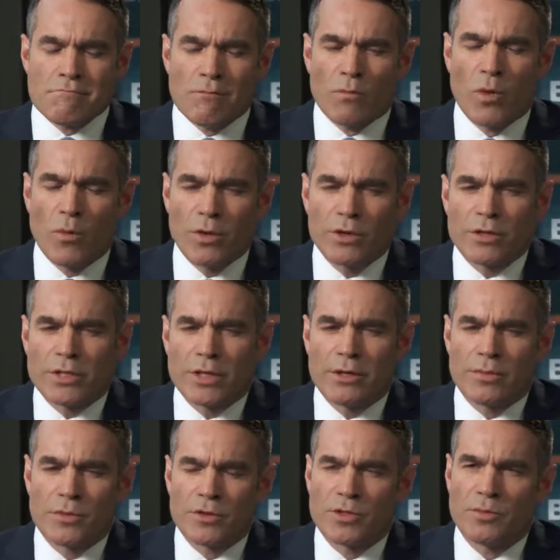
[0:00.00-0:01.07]
What would you say are the
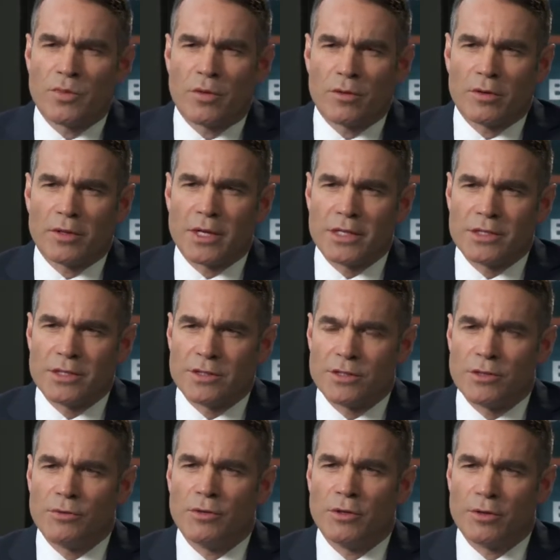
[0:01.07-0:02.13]
most important lessons
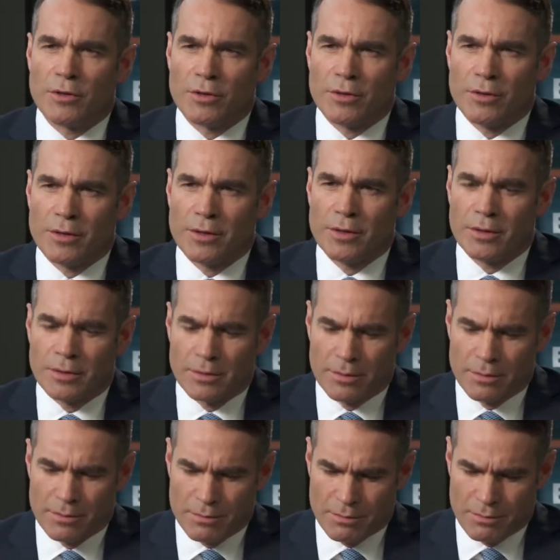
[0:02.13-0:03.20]
you learned
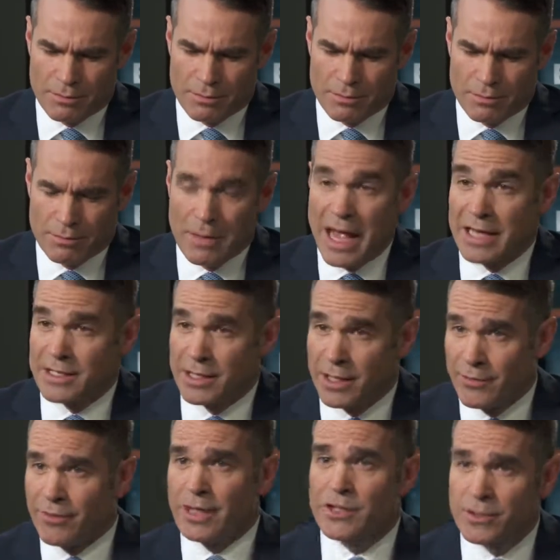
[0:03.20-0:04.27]
as an
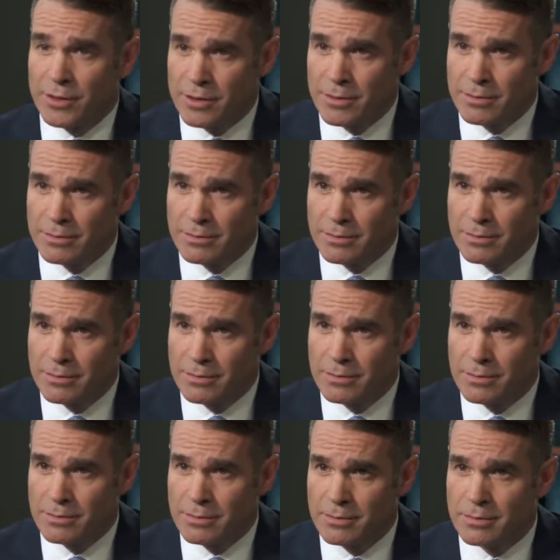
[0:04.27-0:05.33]
investor
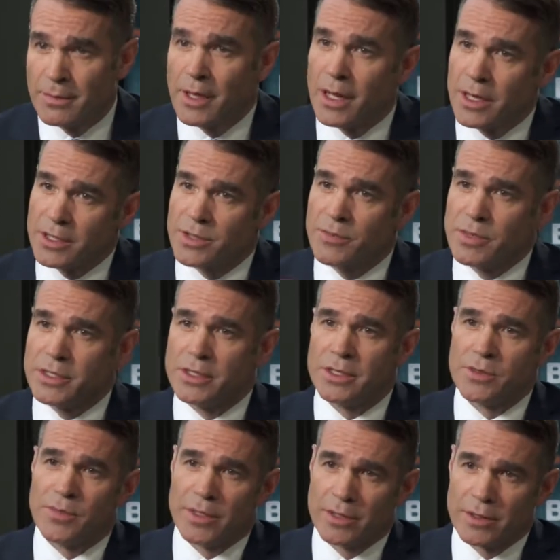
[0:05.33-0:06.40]
and as a business
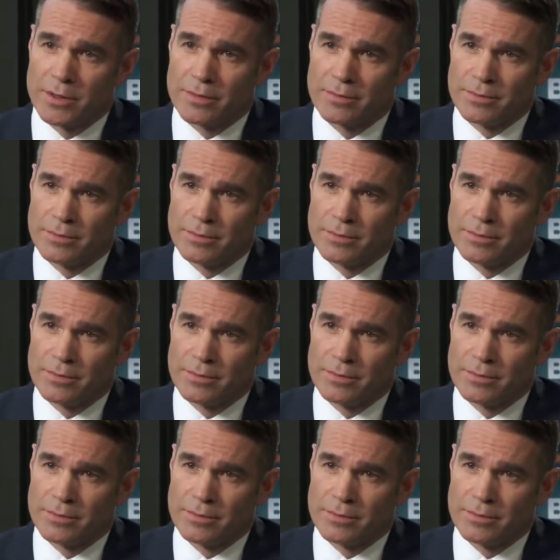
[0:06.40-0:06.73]
builder?